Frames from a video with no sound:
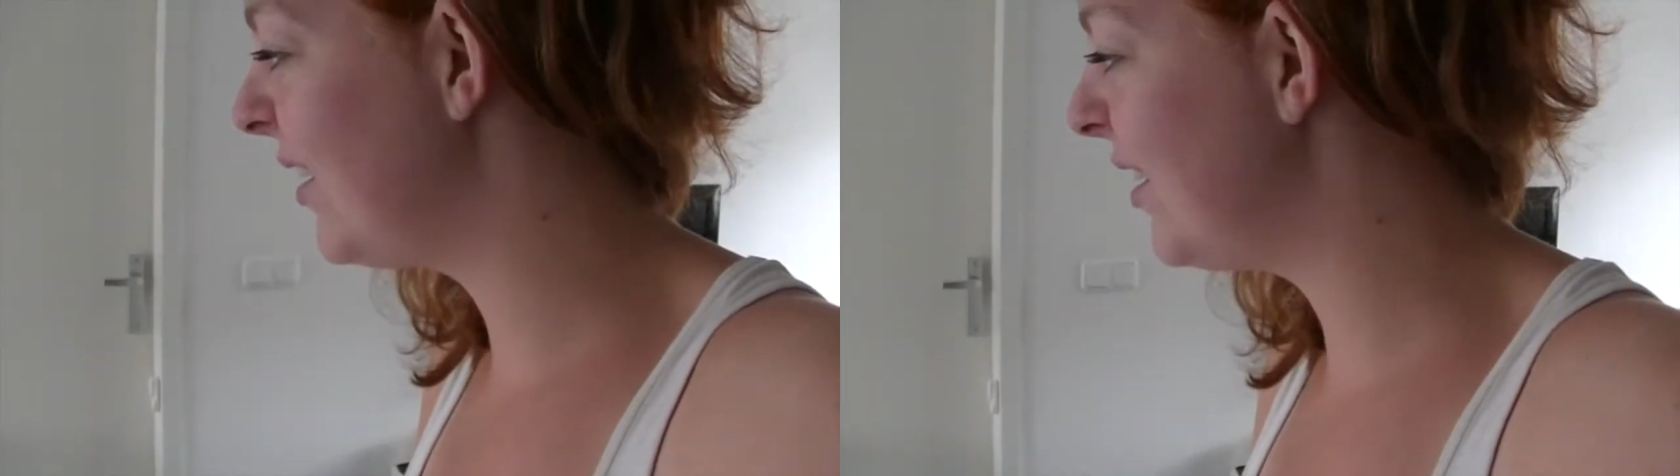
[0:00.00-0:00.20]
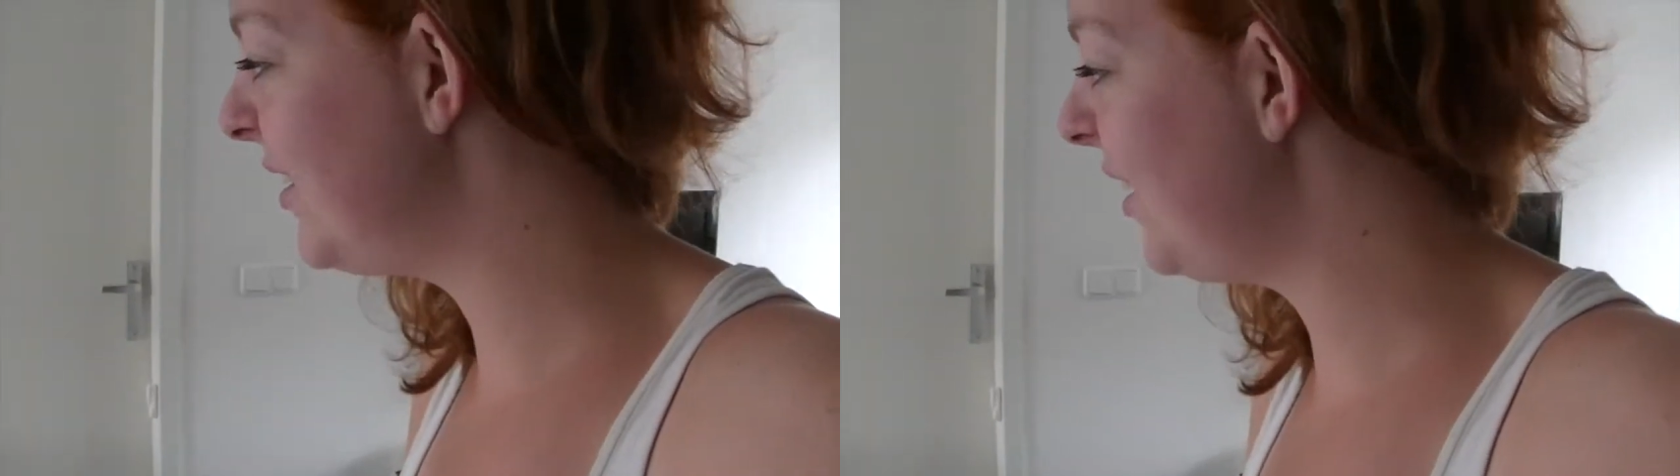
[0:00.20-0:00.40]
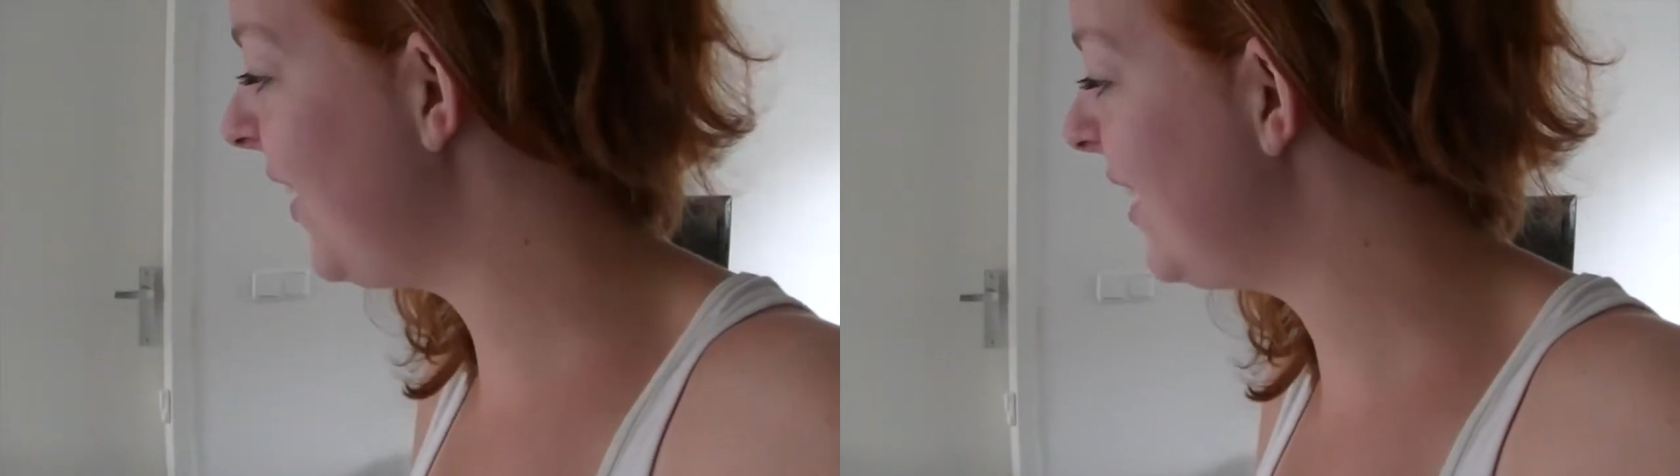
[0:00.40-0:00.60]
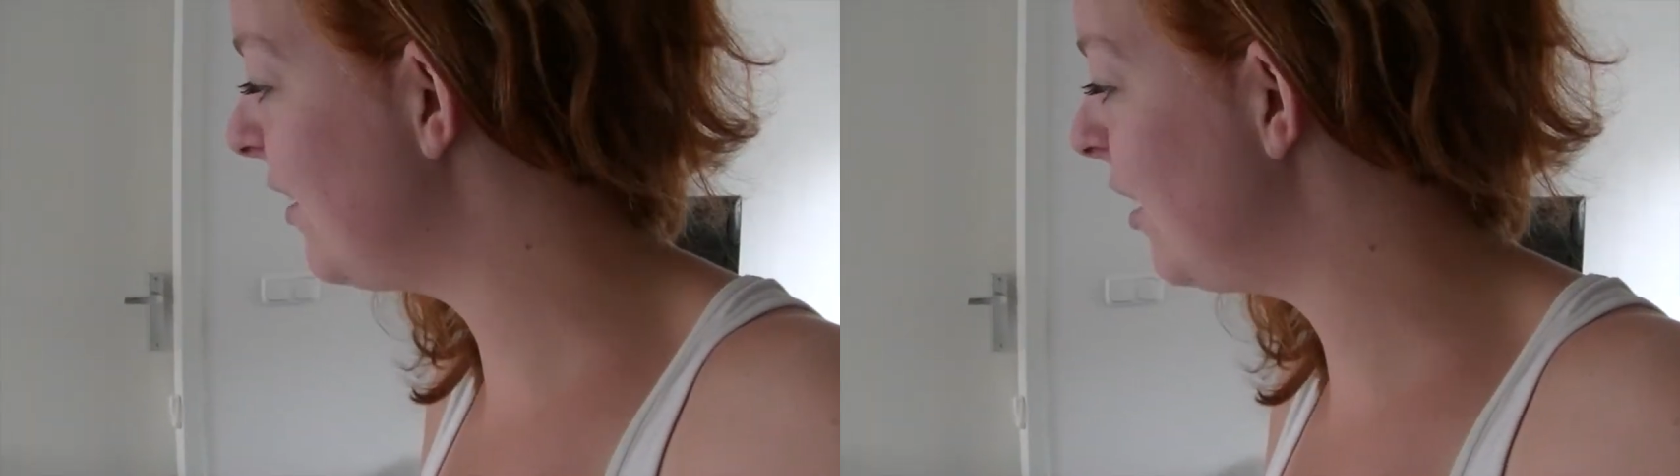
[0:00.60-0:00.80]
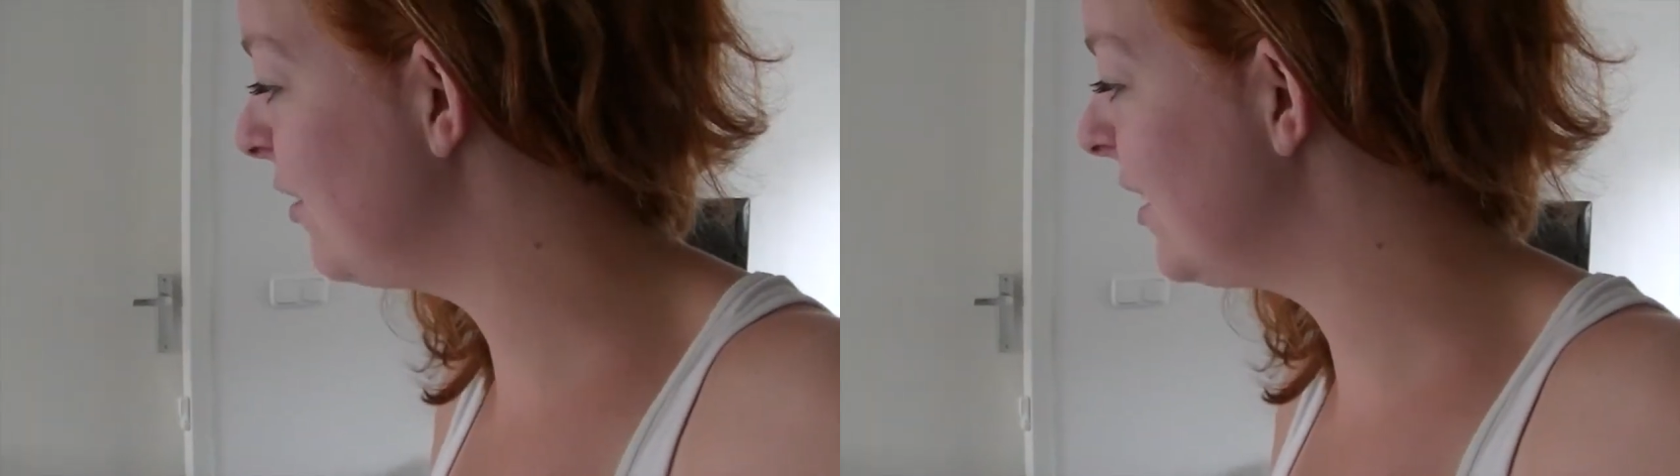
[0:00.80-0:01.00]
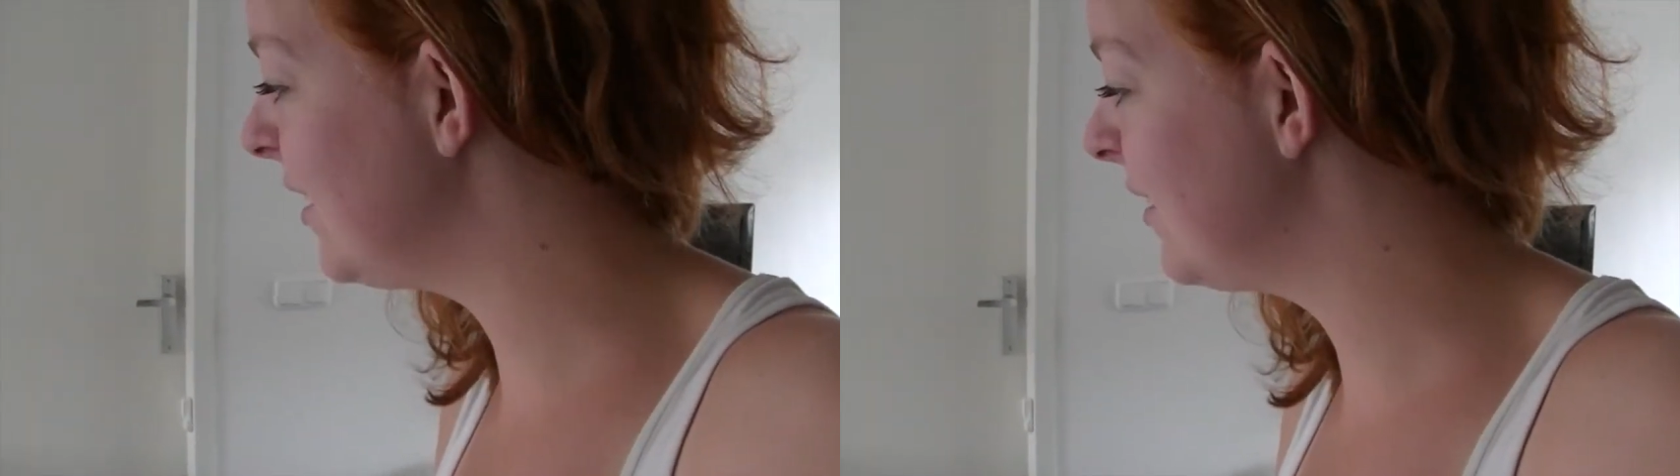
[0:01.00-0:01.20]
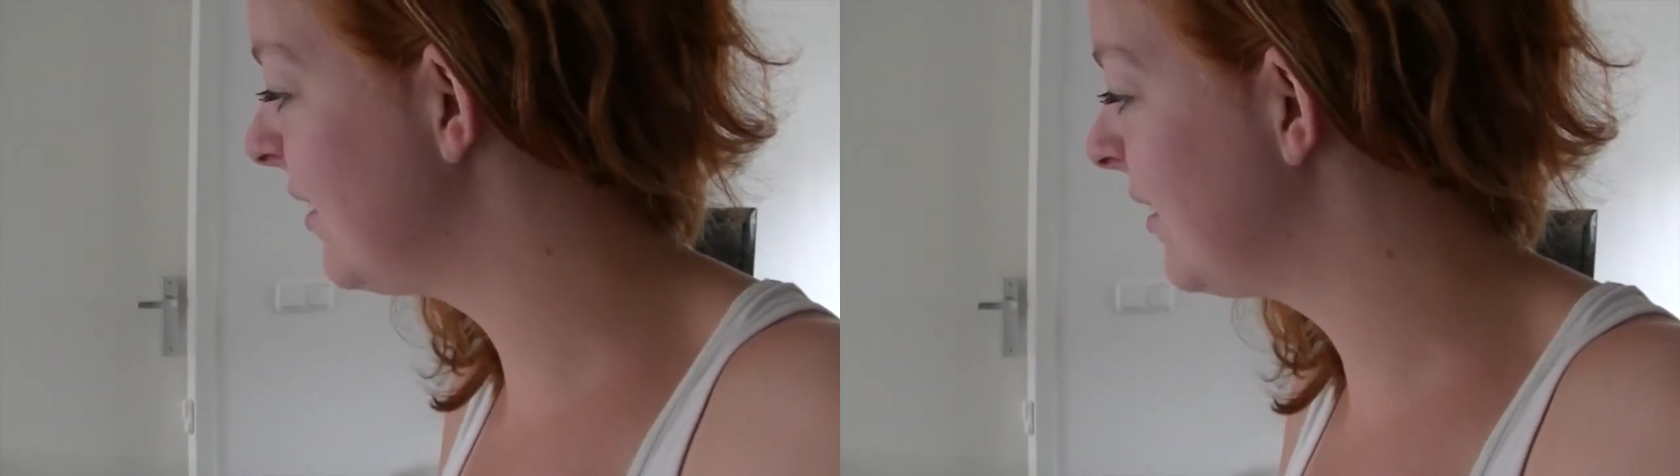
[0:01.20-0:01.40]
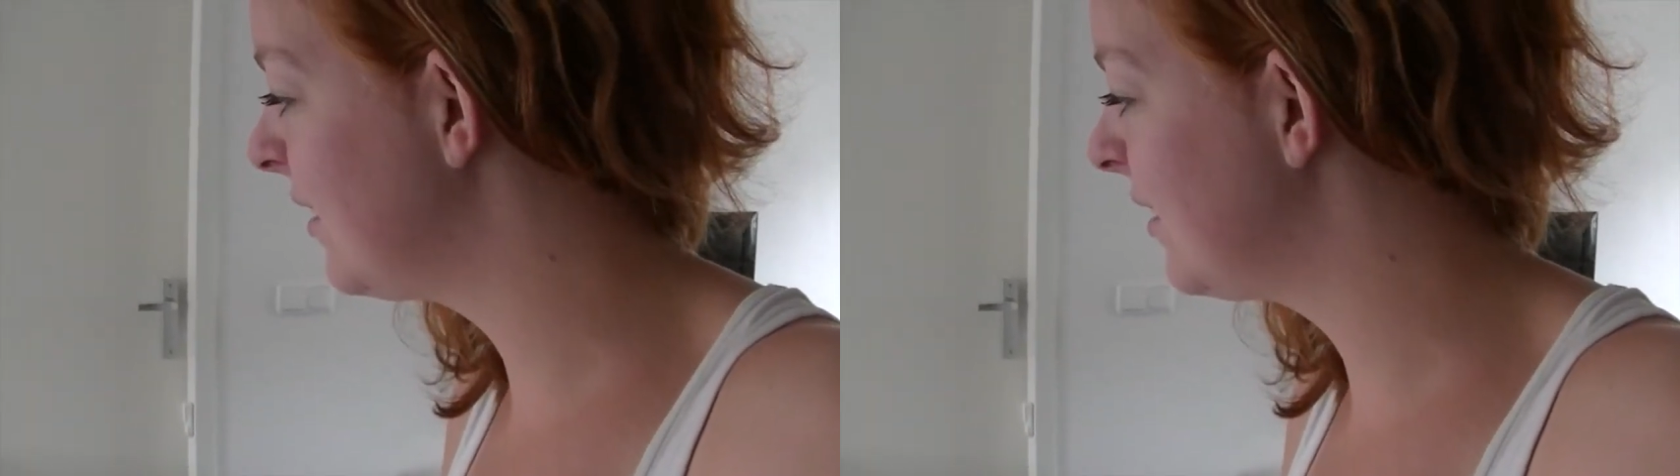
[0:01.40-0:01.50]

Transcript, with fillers: Don't you think so, Logan?